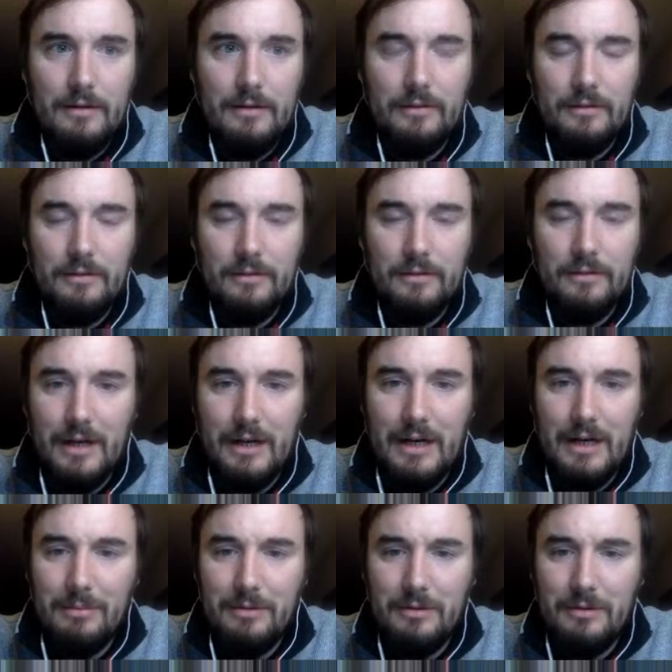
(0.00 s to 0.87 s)
So there's a
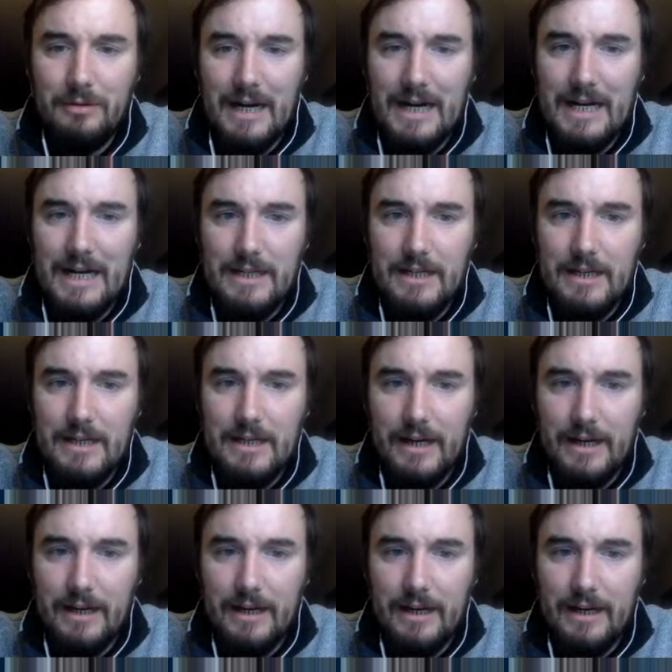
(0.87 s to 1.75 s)
couple ID
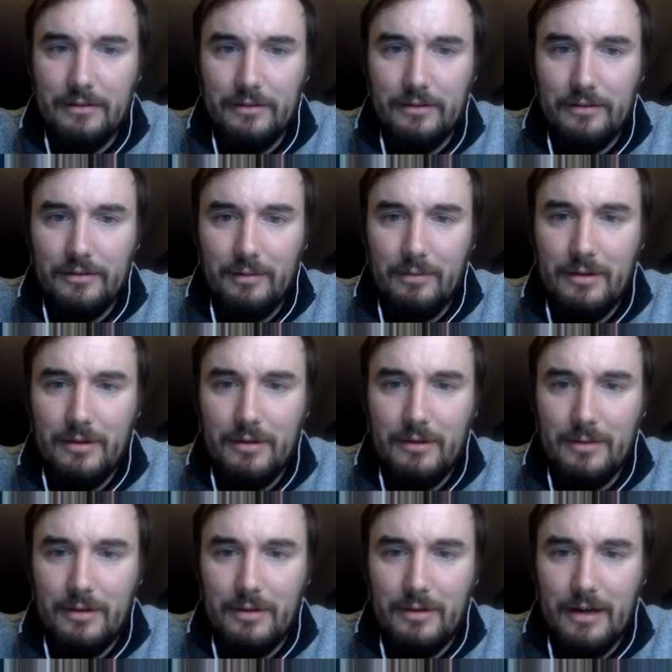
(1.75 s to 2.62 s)
guides. Some of
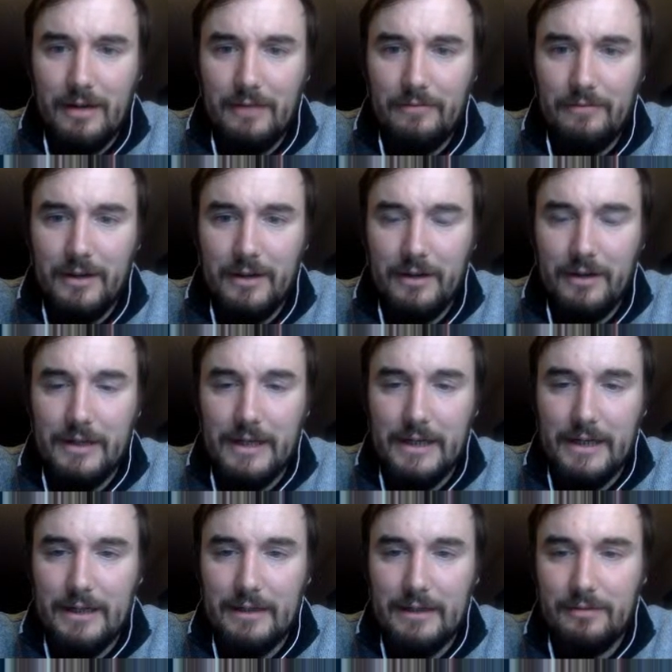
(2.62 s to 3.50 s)
them are FAO
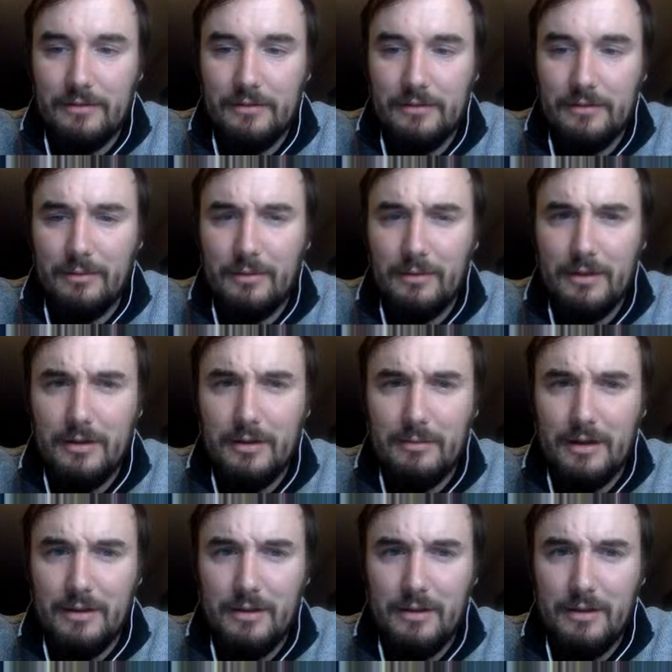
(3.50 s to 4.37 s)
guides. Some of
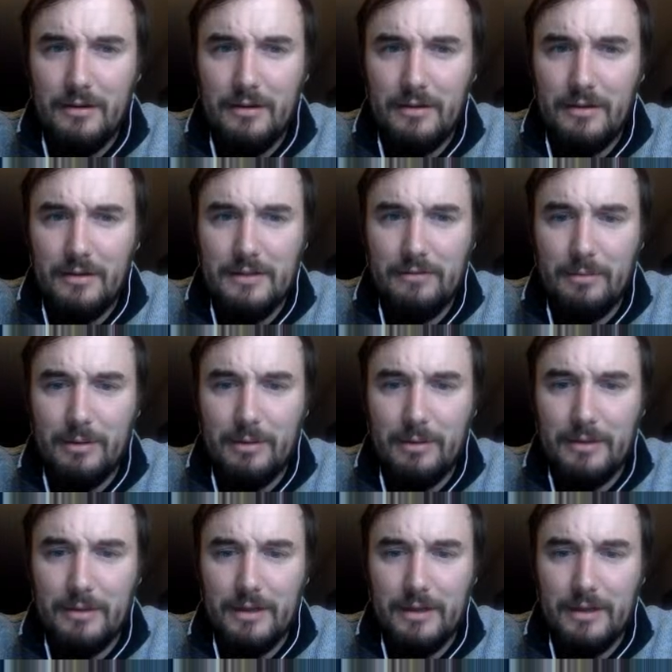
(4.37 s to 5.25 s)
them, I think, are
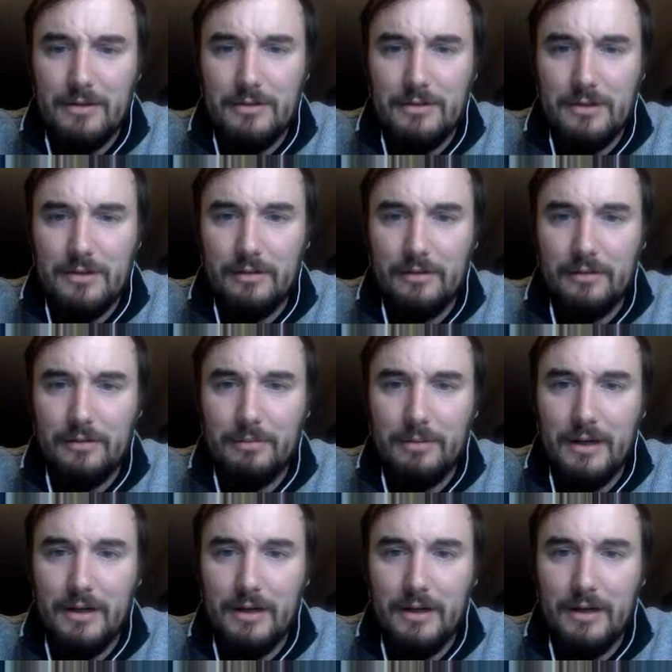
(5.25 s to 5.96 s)
different publications.